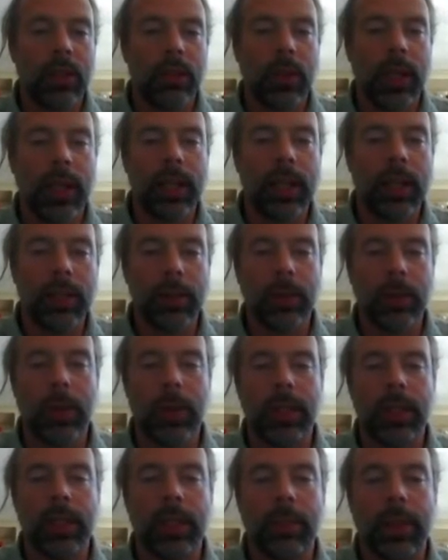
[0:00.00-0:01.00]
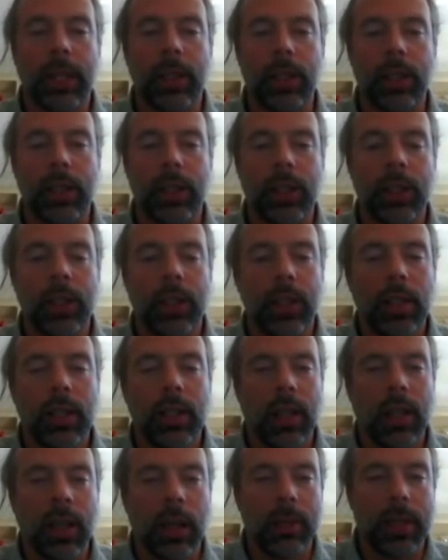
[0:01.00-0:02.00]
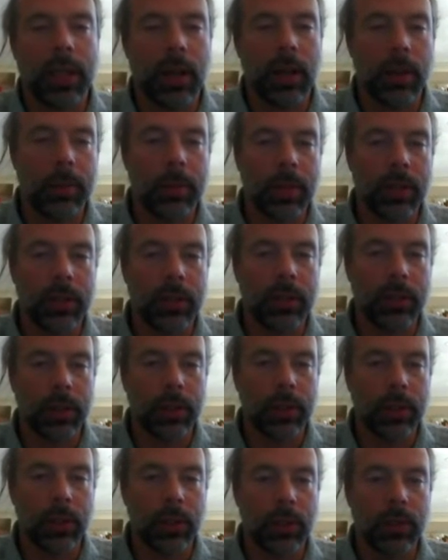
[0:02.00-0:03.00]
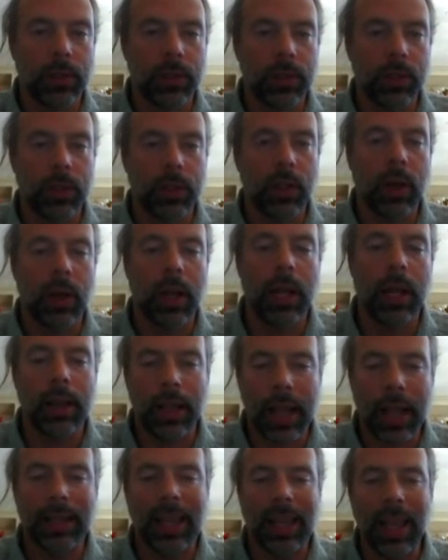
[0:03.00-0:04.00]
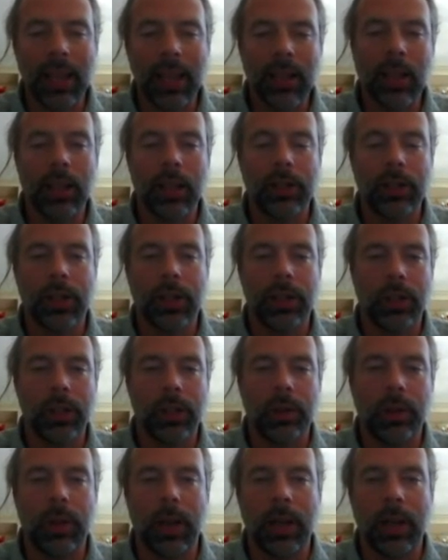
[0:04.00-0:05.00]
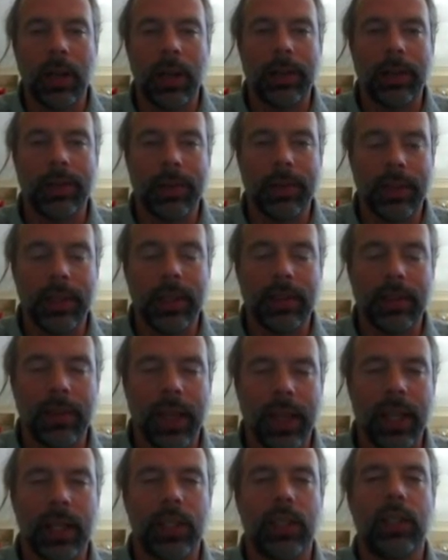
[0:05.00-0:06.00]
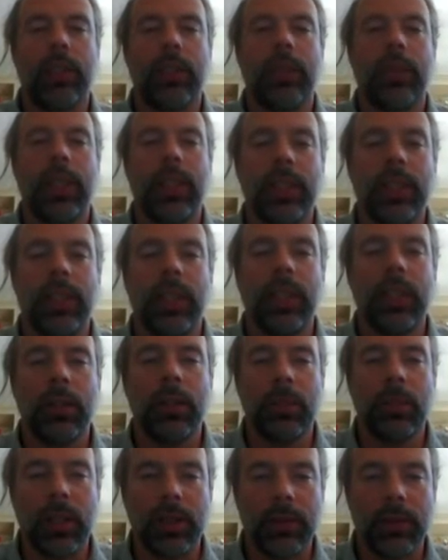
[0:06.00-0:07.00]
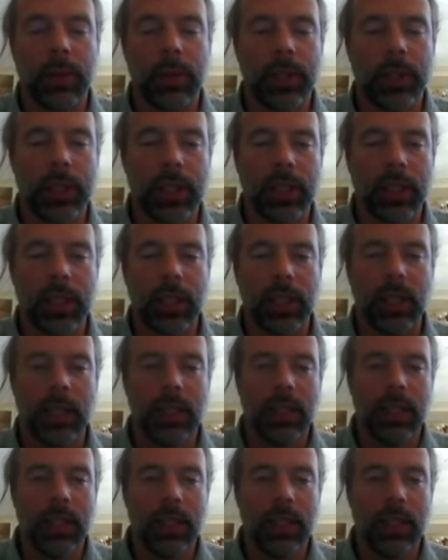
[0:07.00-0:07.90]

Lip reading: So that's the request manager. And now I'm going to switch over. So at the end, I'll show you the advantages of these things, but unfortunately,